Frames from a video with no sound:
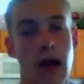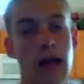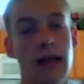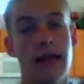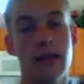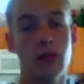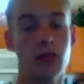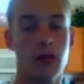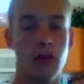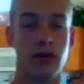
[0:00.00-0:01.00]
I like
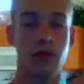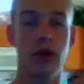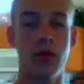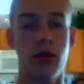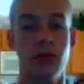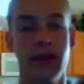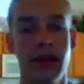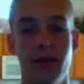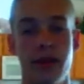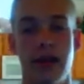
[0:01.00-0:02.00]
the metal butt
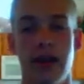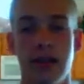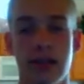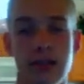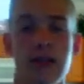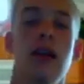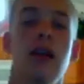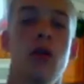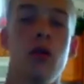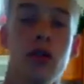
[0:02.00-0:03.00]
plate because
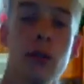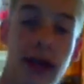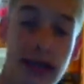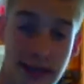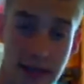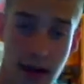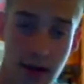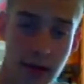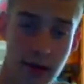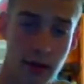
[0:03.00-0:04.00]
when you make a
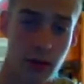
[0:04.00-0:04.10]
sound,